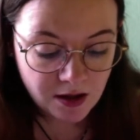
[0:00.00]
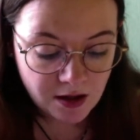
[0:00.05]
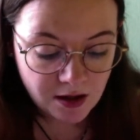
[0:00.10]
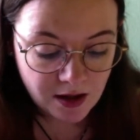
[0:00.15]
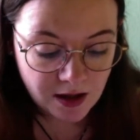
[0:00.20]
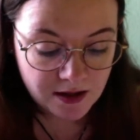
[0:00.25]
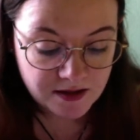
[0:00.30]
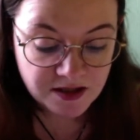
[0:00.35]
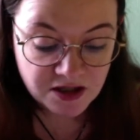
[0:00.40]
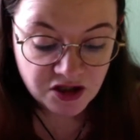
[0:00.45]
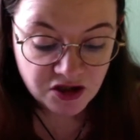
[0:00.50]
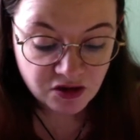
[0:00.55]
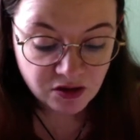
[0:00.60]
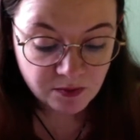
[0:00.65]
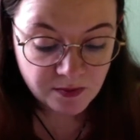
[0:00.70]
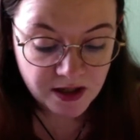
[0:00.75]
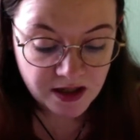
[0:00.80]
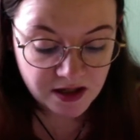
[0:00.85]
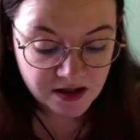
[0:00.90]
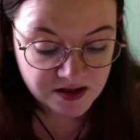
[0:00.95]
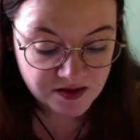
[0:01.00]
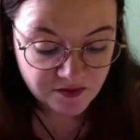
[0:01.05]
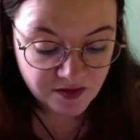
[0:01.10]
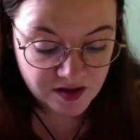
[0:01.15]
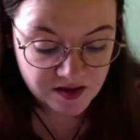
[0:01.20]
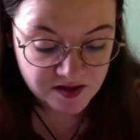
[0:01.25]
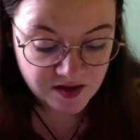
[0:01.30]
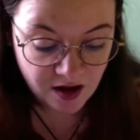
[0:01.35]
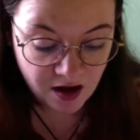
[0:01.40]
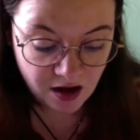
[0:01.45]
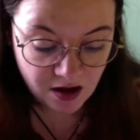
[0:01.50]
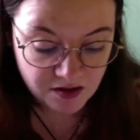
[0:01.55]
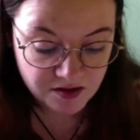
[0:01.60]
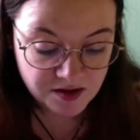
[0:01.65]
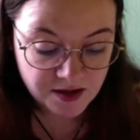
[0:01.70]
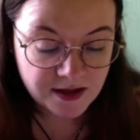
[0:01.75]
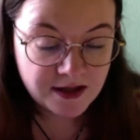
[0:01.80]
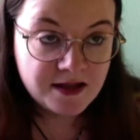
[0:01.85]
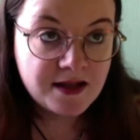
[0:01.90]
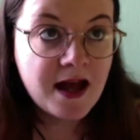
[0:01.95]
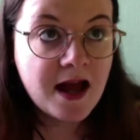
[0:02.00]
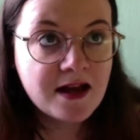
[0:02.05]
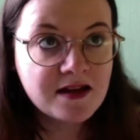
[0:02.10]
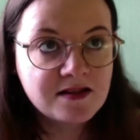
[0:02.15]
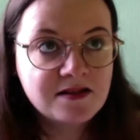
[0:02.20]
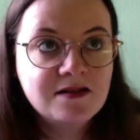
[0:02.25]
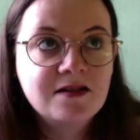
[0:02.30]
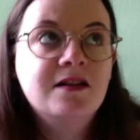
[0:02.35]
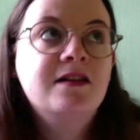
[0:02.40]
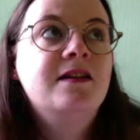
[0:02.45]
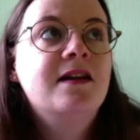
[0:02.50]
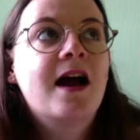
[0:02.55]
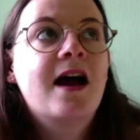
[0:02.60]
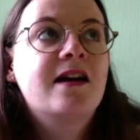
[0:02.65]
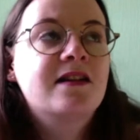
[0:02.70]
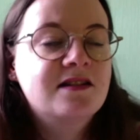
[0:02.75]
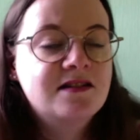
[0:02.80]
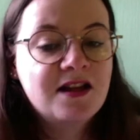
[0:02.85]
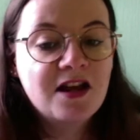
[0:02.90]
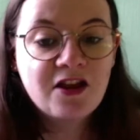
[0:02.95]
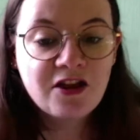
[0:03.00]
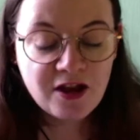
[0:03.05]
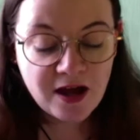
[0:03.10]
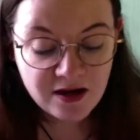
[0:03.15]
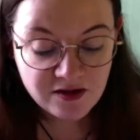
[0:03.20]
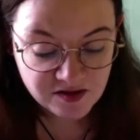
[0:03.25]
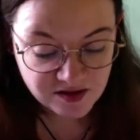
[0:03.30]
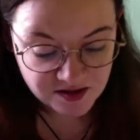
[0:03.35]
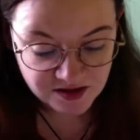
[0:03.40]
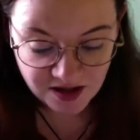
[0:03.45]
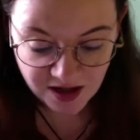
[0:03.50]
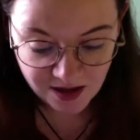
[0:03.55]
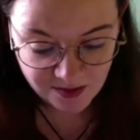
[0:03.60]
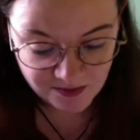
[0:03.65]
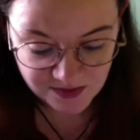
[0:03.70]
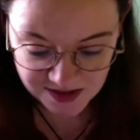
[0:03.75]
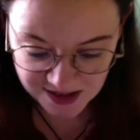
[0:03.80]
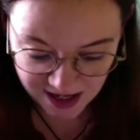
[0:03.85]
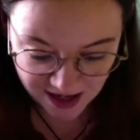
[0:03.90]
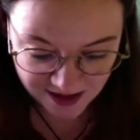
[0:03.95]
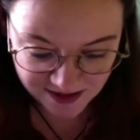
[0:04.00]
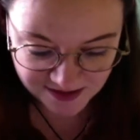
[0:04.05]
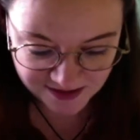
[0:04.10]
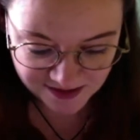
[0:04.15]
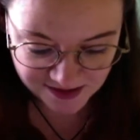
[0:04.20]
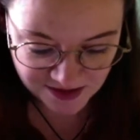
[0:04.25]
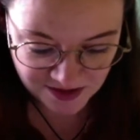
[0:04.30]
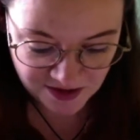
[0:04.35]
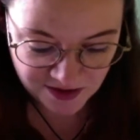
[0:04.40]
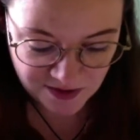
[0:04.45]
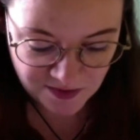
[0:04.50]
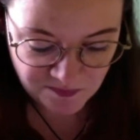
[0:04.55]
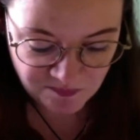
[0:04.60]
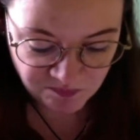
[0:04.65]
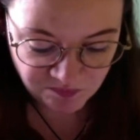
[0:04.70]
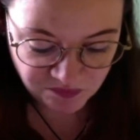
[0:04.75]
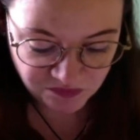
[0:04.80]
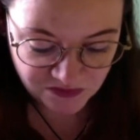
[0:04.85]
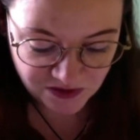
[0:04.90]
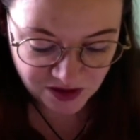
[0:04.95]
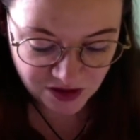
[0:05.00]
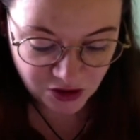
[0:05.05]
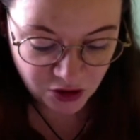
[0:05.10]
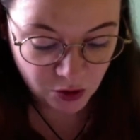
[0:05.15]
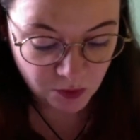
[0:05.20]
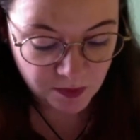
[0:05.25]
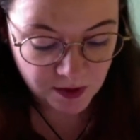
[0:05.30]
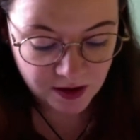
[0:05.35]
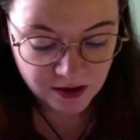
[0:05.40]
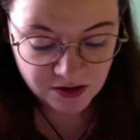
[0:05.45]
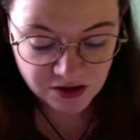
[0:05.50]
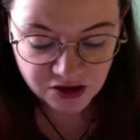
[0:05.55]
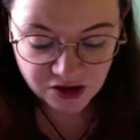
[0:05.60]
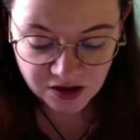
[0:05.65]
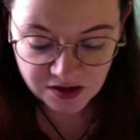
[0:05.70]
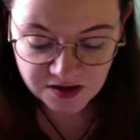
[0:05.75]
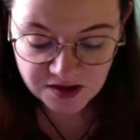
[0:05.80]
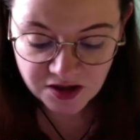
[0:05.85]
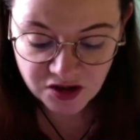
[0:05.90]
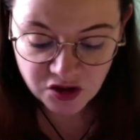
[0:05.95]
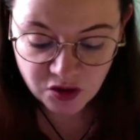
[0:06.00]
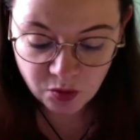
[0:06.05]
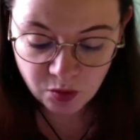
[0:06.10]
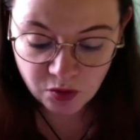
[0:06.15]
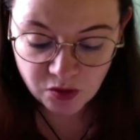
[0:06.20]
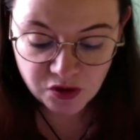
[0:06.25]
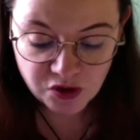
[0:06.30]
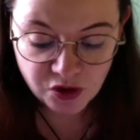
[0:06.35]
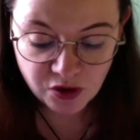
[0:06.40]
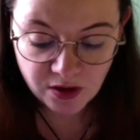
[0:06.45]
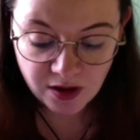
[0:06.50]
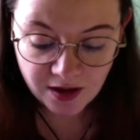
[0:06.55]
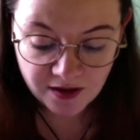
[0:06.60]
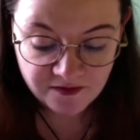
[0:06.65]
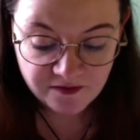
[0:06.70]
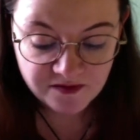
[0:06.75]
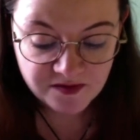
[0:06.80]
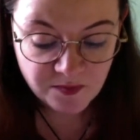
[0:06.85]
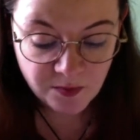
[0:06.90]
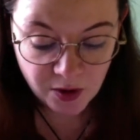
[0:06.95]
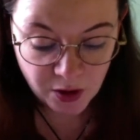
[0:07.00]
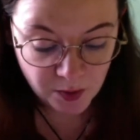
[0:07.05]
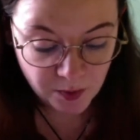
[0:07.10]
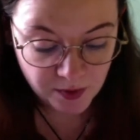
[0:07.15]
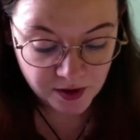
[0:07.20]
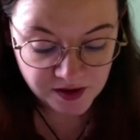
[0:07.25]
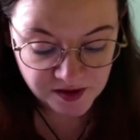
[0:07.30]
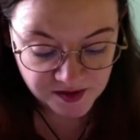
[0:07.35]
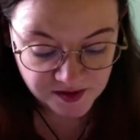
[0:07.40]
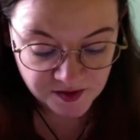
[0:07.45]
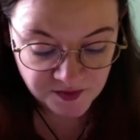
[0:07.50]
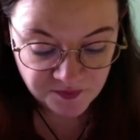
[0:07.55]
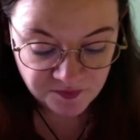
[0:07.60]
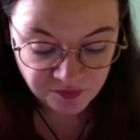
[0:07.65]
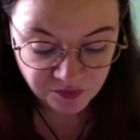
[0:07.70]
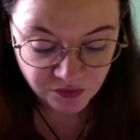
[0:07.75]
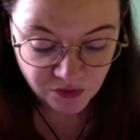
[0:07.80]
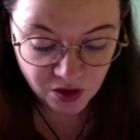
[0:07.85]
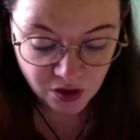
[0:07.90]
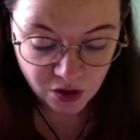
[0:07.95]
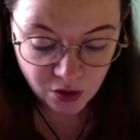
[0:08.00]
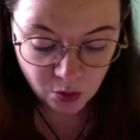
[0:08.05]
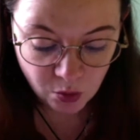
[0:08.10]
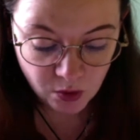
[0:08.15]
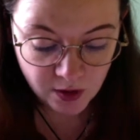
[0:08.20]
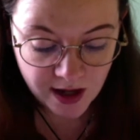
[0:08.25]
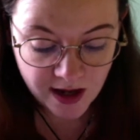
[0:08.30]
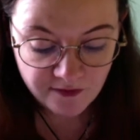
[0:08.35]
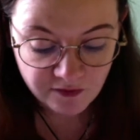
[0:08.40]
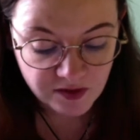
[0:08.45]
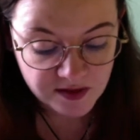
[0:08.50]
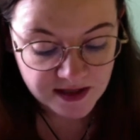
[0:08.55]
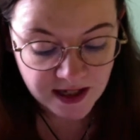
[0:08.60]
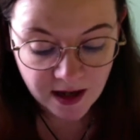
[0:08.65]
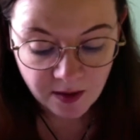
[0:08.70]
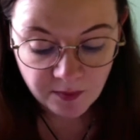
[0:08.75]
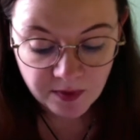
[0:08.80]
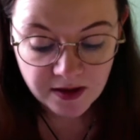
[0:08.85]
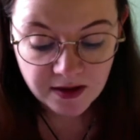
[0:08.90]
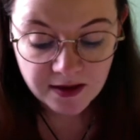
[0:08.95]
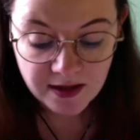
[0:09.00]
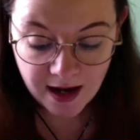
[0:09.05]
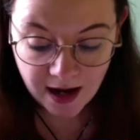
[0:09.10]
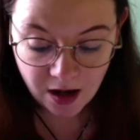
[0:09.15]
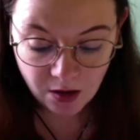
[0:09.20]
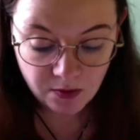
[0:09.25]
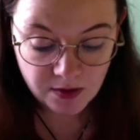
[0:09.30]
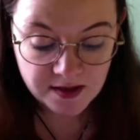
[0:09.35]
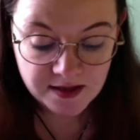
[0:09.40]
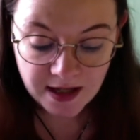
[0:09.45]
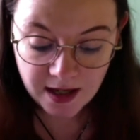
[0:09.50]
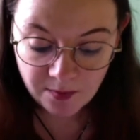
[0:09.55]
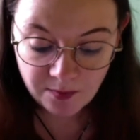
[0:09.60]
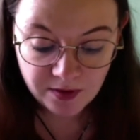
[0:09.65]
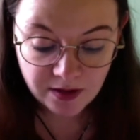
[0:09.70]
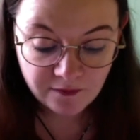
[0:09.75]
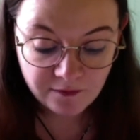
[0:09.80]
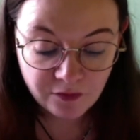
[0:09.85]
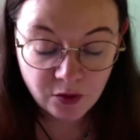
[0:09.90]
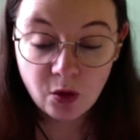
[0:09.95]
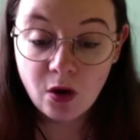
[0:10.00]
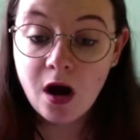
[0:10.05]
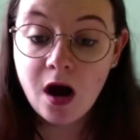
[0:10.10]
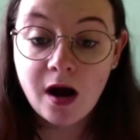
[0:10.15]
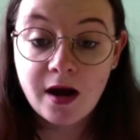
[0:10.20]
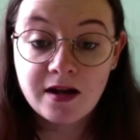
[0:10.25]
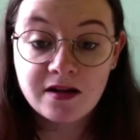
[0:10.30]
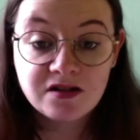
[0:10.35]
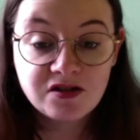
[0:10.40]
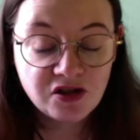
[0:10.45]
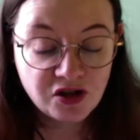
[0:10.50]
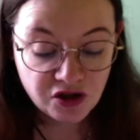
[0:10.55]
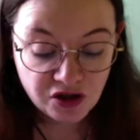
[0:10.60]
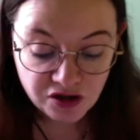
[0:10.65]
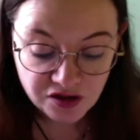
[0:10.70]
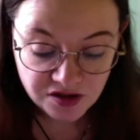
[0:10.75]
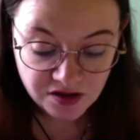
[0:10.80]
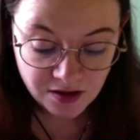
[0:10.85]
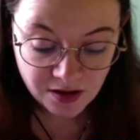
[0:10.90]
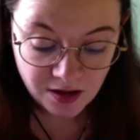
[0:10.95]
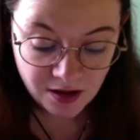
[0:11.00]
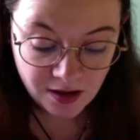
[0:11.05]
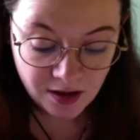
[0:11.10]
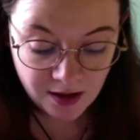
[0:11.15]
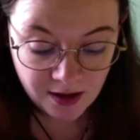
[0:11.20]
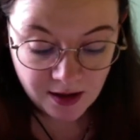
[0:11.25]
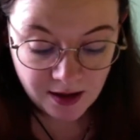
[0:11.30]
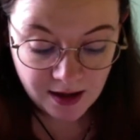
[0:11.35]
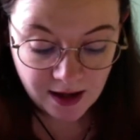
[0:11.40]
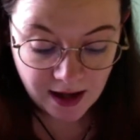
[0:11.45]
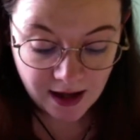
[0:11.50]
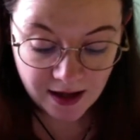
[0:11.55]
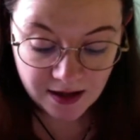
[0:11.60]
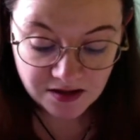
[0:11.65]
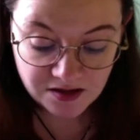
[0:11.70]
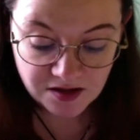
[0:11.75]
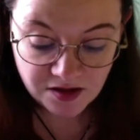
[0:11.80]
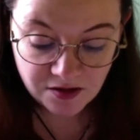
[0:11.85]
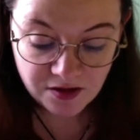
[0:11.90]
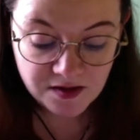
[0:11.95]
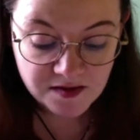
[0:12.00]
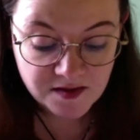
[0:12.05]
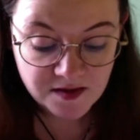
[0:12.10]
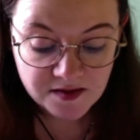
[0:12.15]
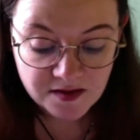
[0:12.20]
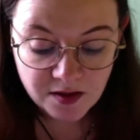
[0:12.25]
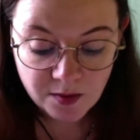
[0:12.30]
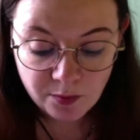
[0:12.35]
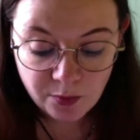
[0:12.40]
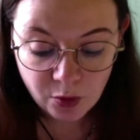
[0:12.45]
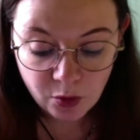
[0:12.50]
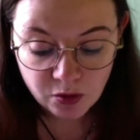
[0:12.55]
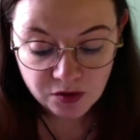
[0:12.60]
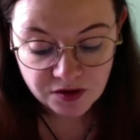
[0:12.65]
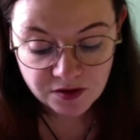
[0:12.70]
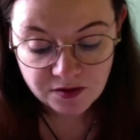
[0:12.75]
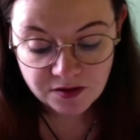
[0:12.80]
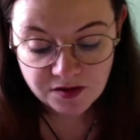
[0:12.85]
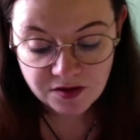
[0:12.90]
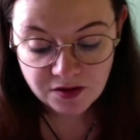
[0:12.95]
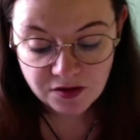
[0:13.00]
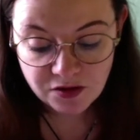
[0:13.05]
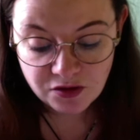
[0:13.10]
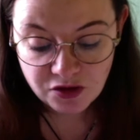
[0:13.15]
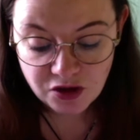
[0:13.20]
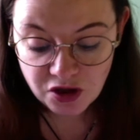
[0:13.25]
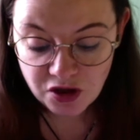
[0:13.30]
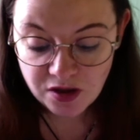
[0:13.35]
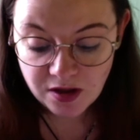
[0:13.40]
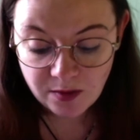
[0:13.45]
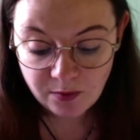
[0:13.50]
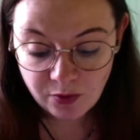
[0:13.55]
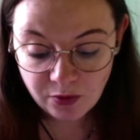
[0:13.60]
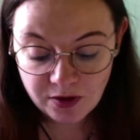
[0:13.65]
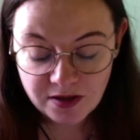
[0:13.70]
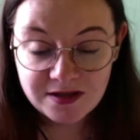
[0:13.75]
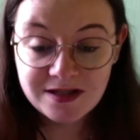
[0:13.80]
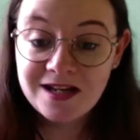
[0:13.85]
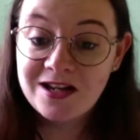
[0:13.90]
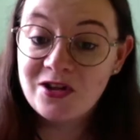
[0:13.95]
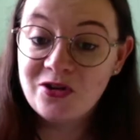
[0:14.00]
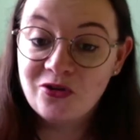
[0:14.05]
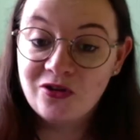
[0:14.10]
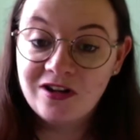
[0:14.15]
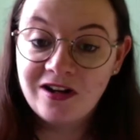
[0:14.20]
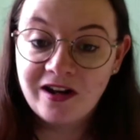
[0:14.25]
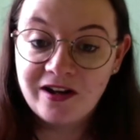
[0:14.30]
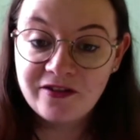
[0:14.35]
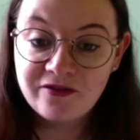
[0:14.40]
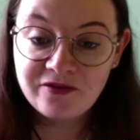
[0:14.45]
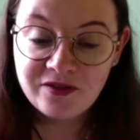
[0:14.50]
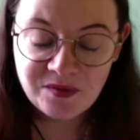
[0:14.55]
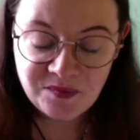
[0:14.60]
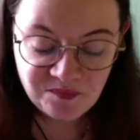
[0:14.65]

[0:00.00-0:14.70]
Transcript: Additional meanings for this card yes, yes, a thousand times yes. You're being shunted towards your life's purpose. Whatever is happening now is happening for your highest good, and this is an important turning point in your life.